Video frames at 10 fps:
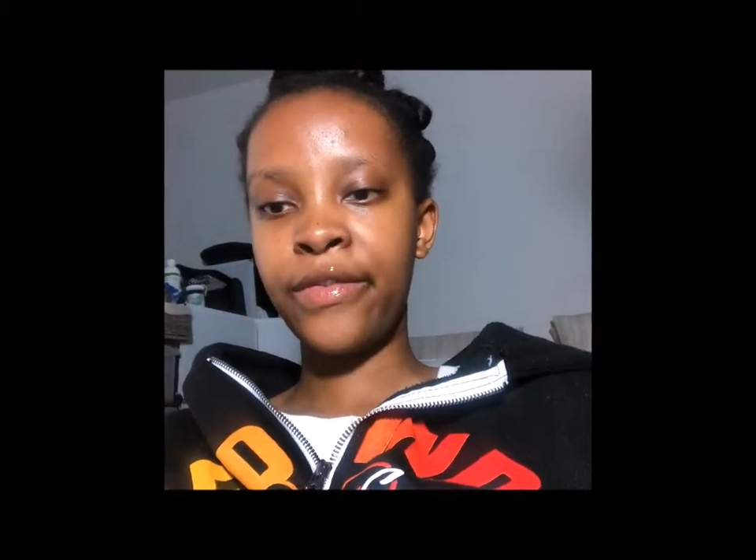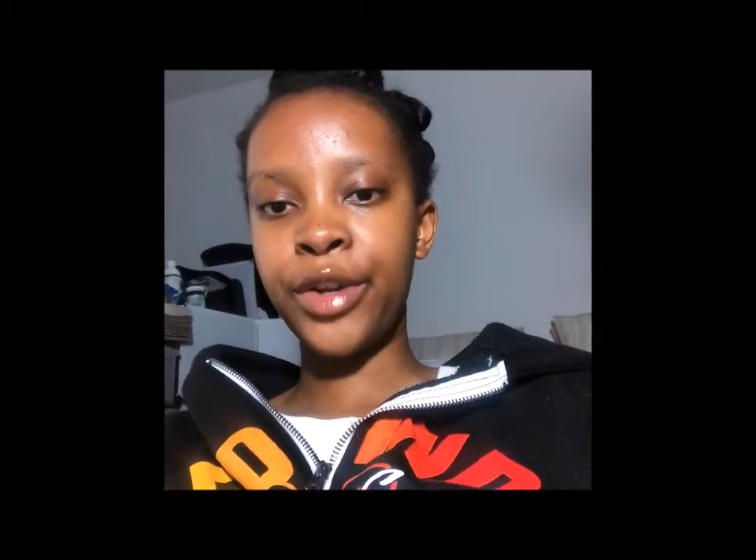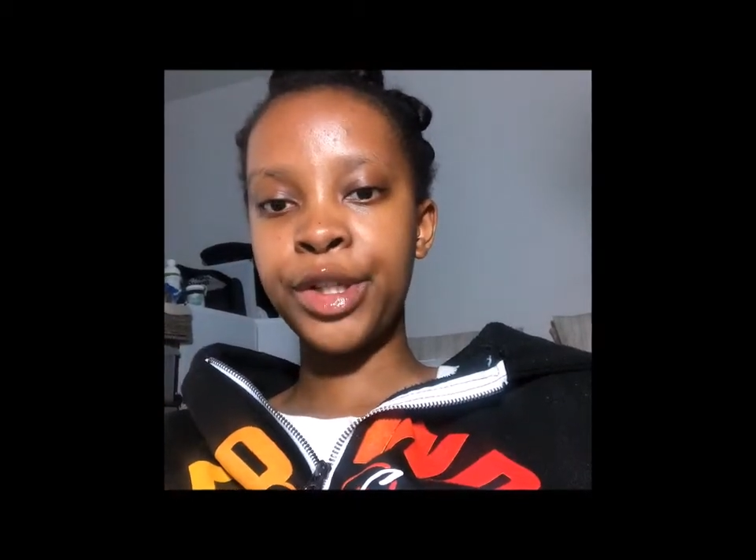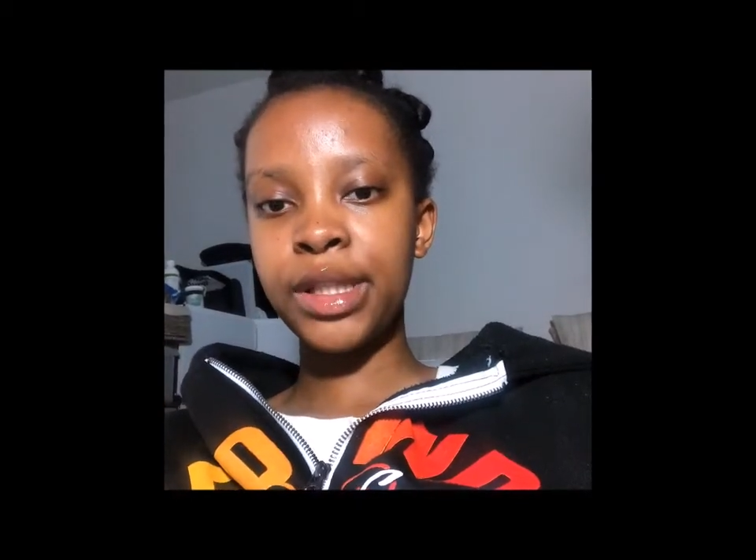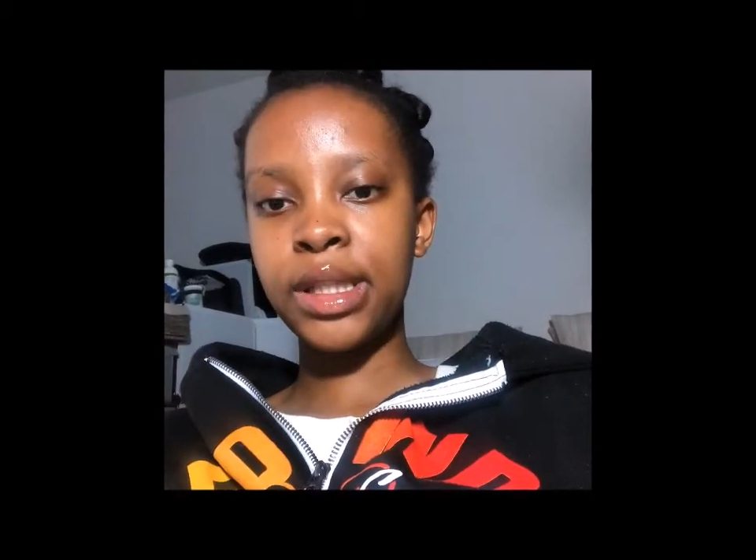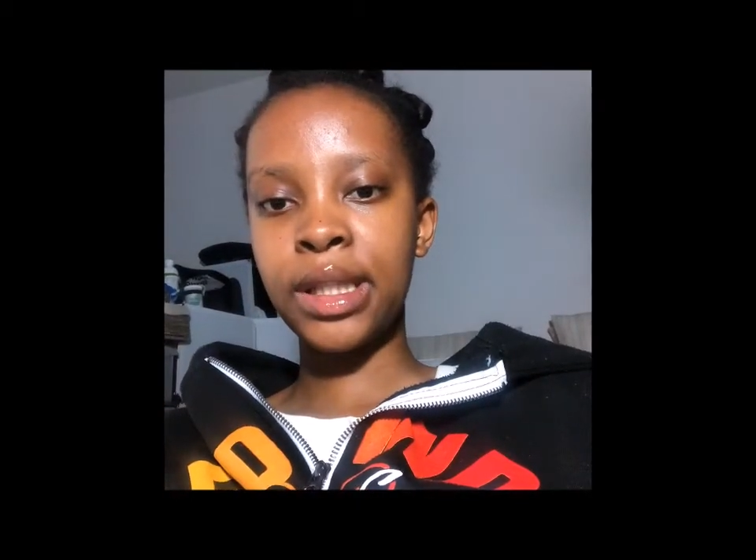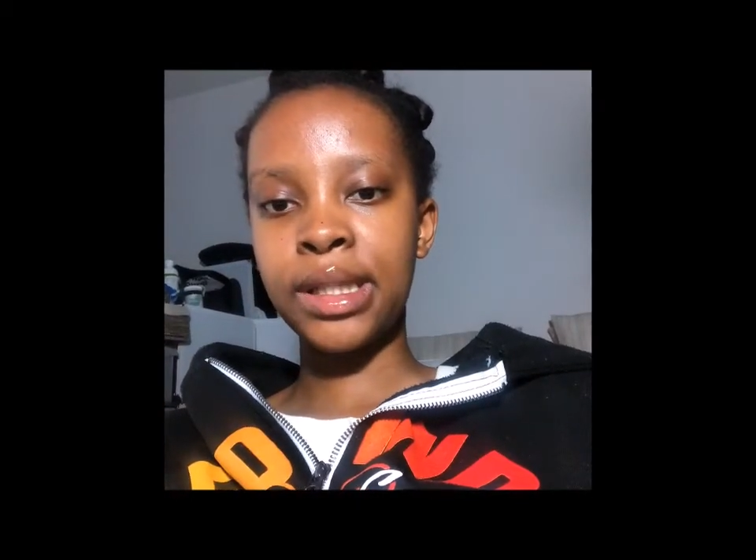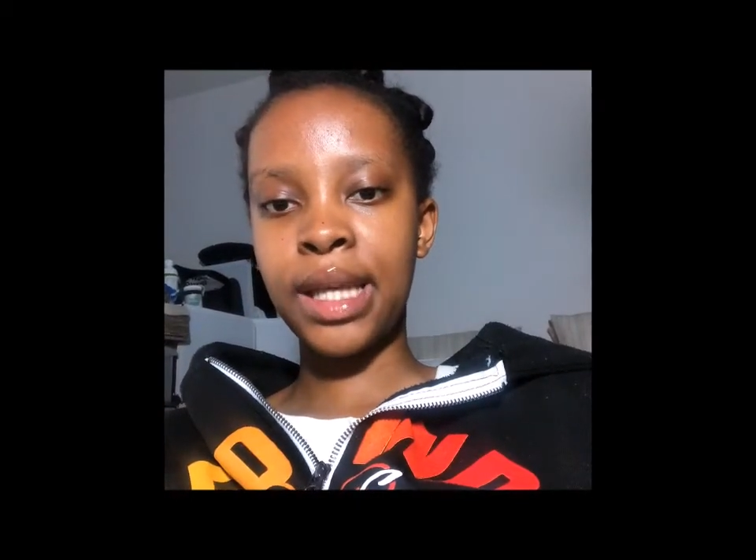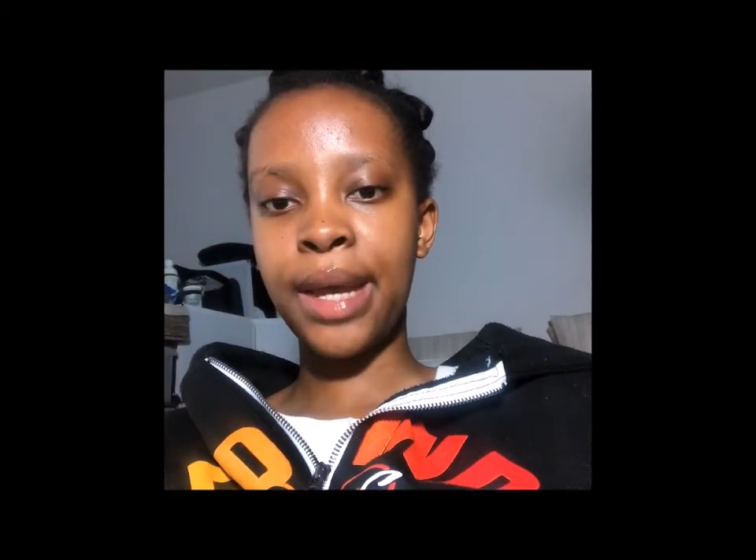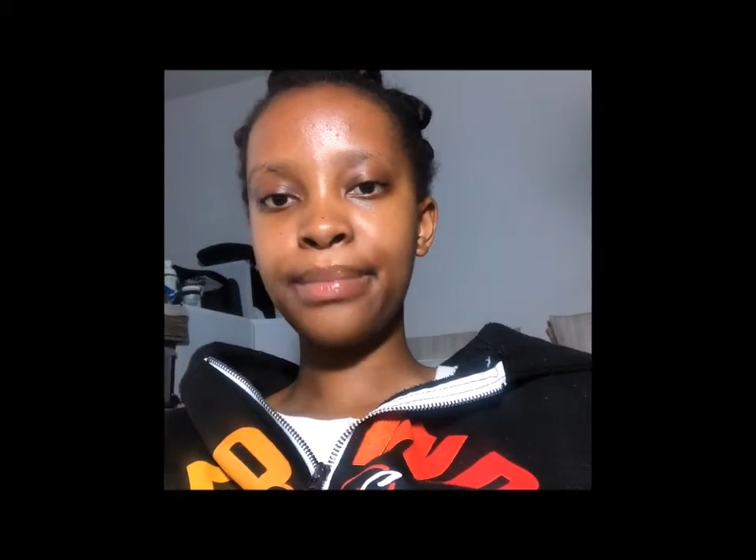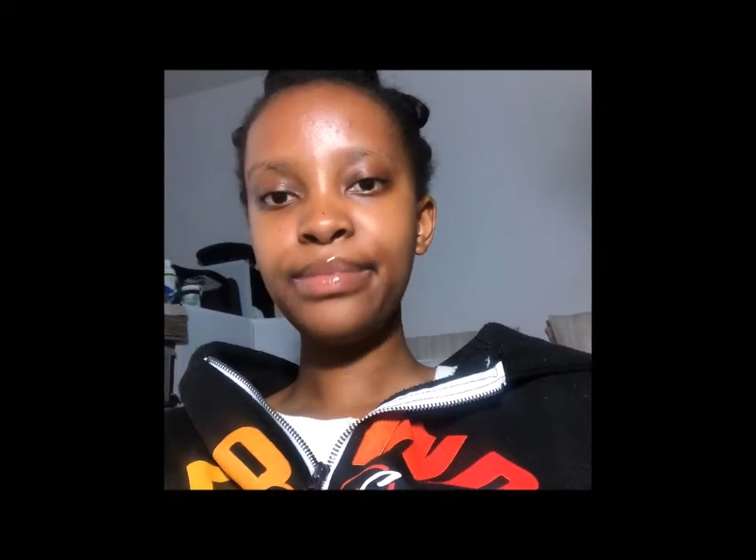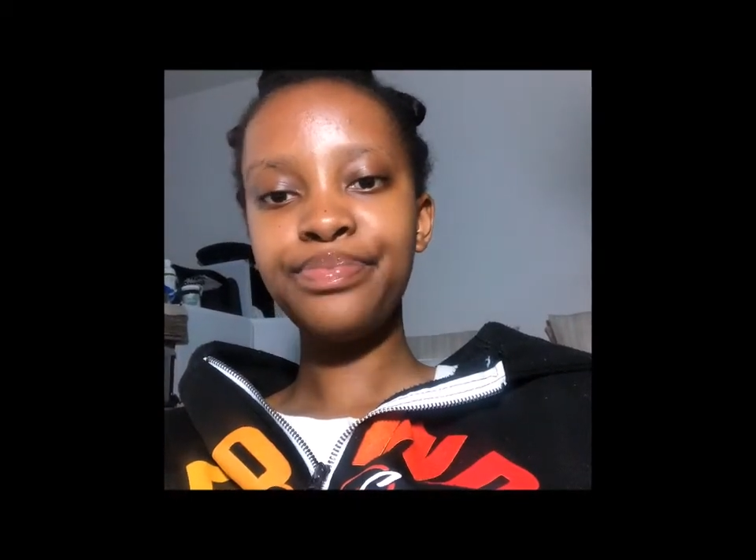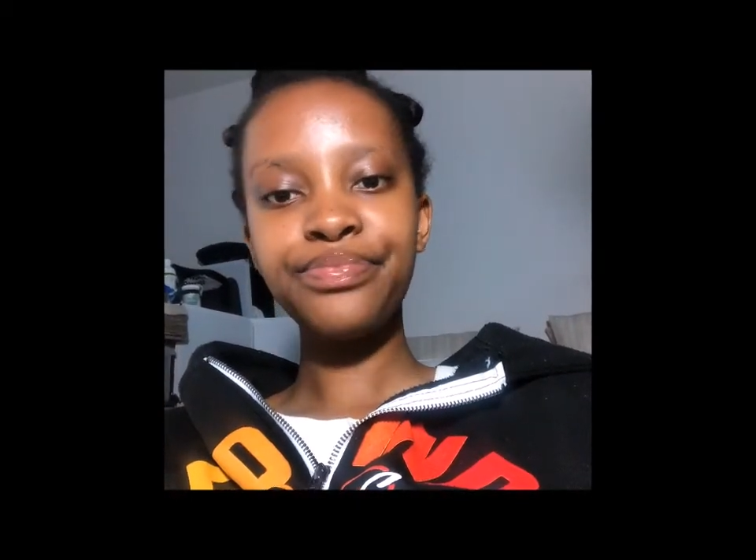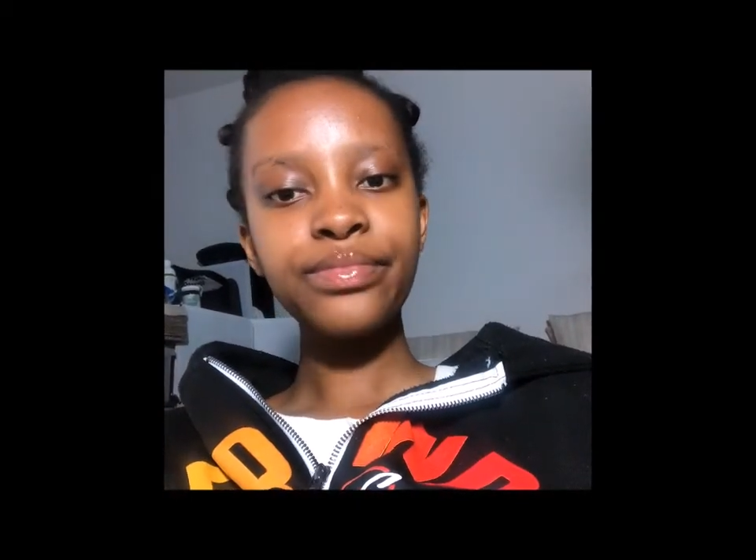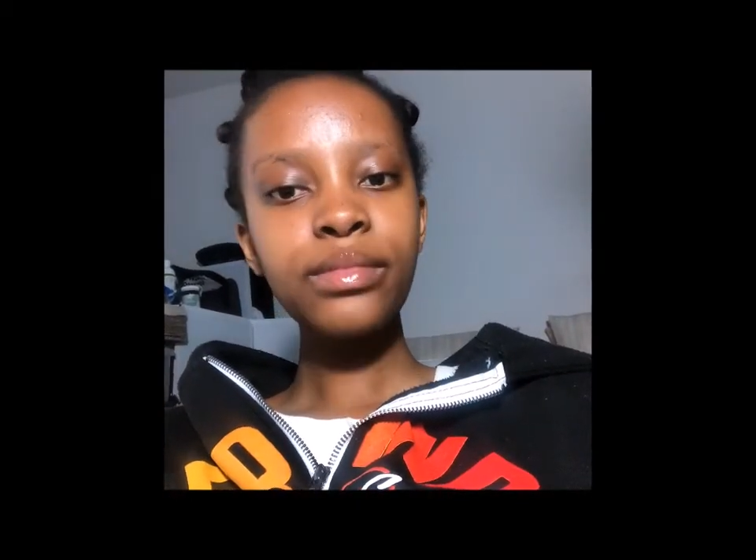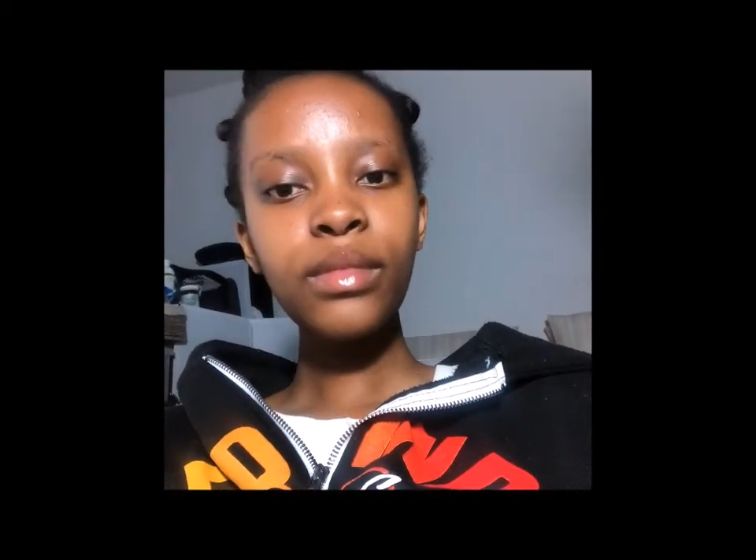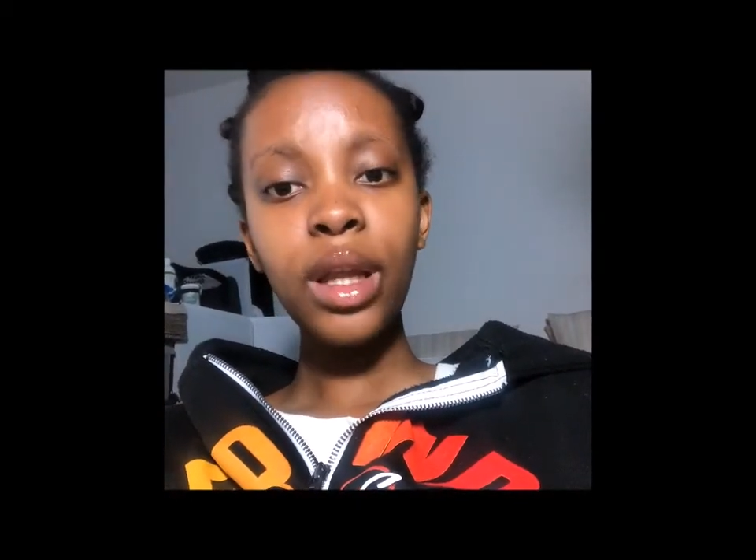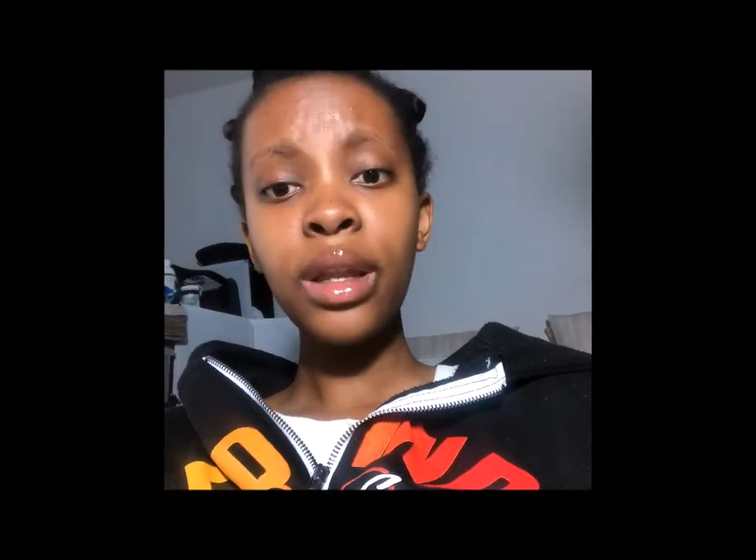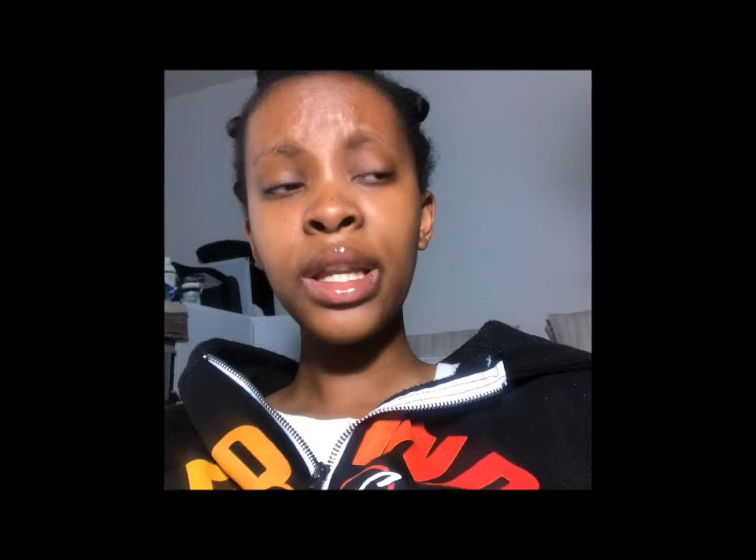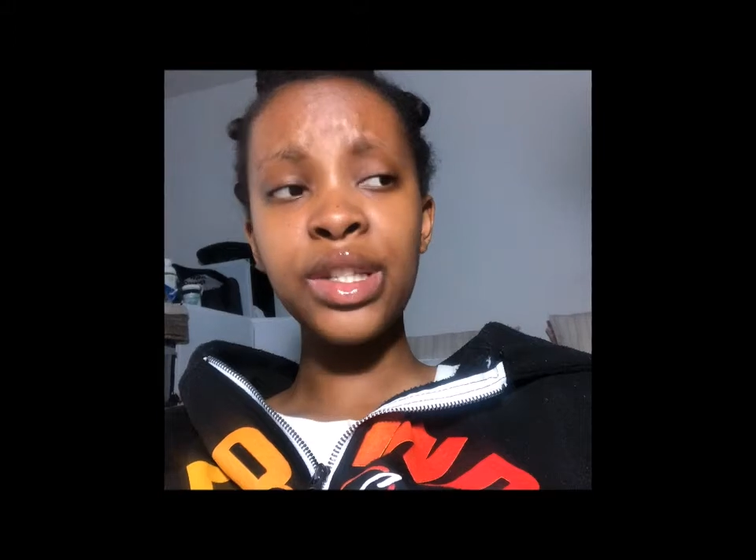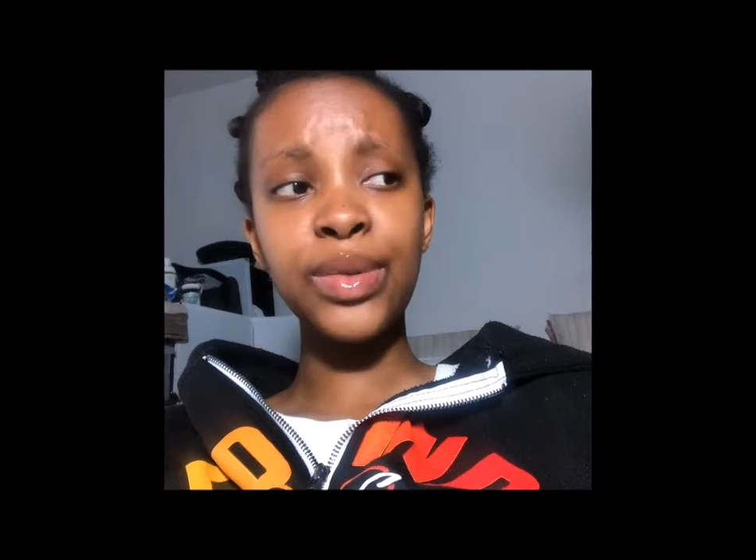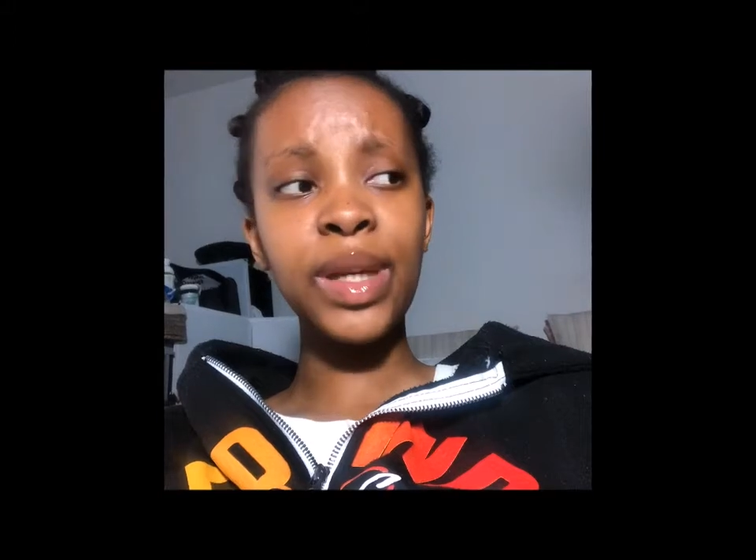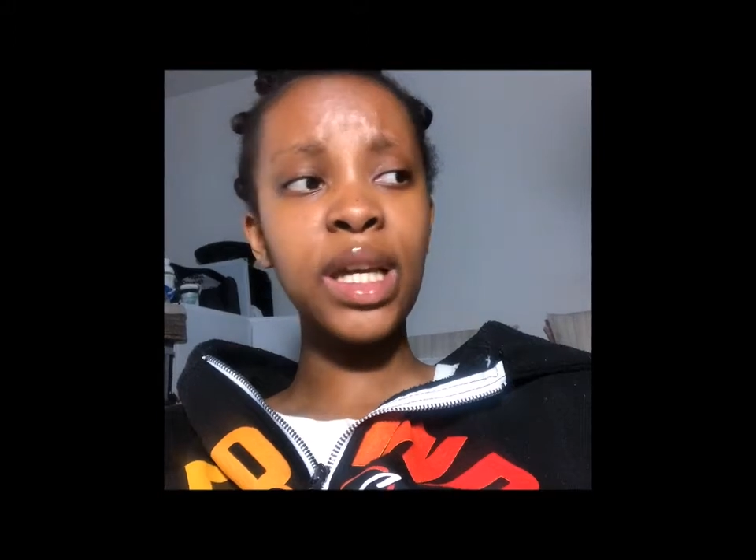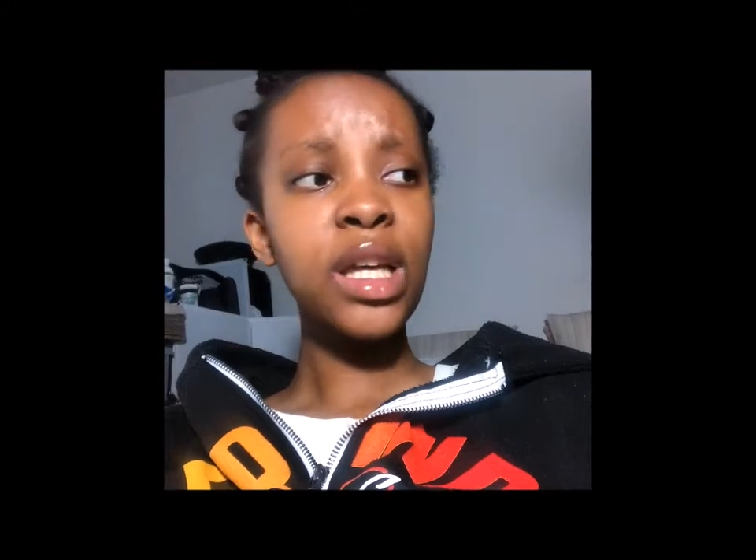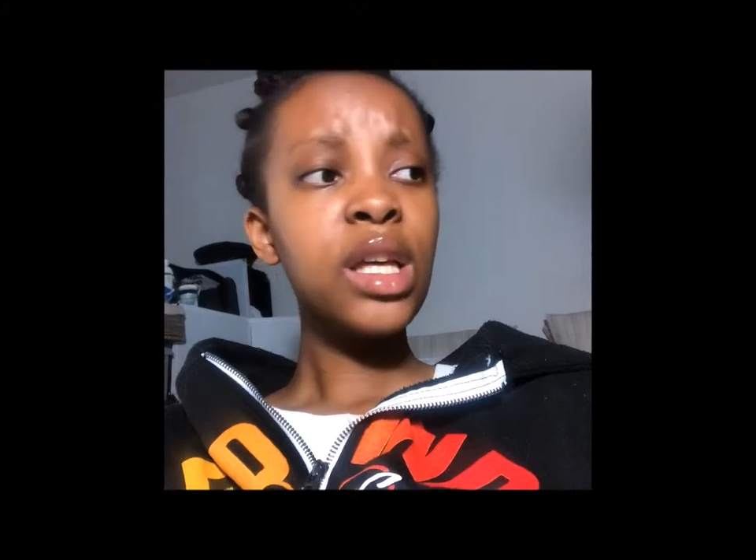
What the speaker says: first exam next week.